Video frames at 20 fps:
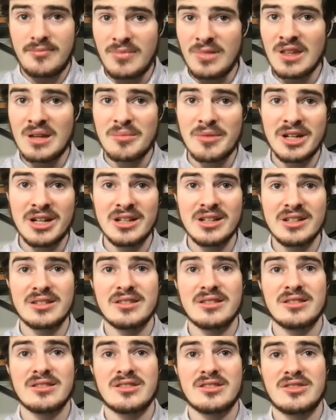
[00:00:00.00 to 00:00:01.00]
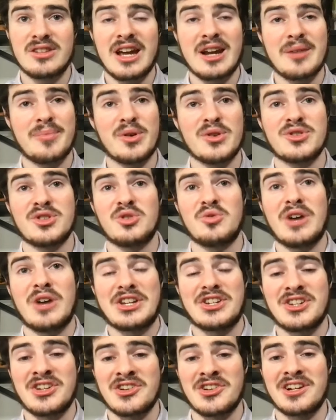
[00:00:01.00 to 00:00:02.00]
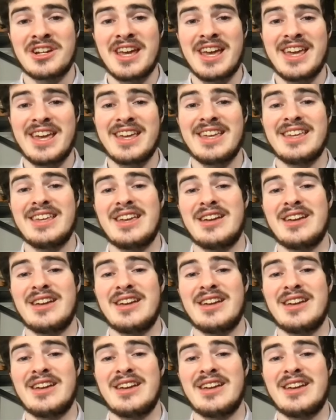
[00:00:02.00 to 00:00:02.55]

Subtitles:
I'm going to kind of pose the question here today.